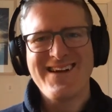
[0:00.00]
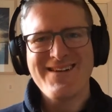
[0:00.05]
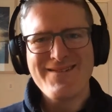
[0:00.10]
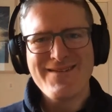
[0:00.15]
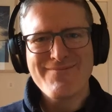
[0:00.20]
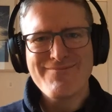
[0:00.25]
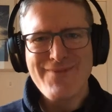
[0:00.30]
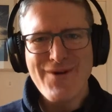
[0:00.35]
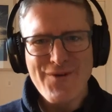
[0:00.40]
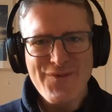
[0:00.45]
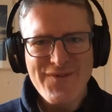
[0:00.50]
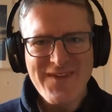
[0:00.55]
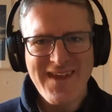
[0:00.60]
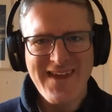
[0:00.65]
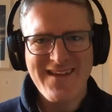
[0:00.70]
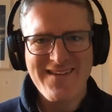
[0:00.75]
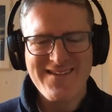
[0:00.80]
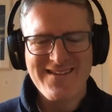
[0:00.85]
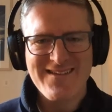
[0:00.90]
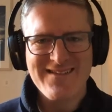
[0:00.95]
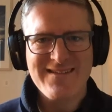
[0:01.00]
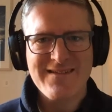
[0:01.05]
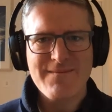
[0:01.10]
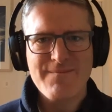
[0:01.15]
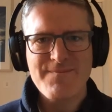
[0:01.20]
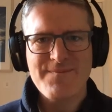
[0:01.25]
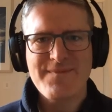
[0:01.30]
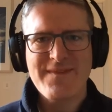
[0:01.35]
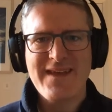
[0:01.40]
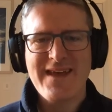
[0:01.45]
in most cases,
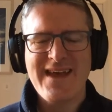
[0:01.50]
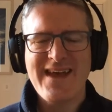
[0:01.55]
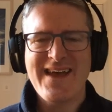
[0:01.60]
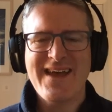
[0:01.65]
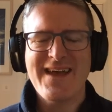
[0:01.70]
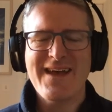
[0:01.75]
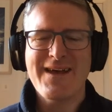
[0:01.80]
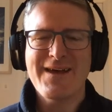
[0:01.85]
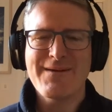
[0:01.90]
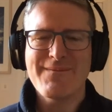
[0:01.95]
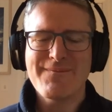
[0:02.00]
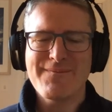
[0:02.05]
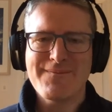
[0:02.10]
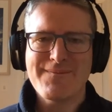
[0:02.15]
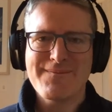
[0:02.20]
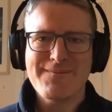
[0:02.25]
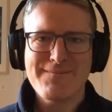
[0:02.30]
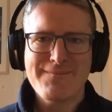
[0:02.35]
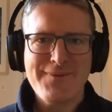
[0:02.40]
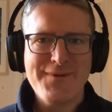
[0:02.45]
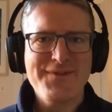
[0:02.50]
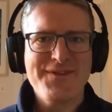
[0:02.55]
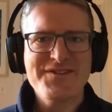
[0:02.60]
put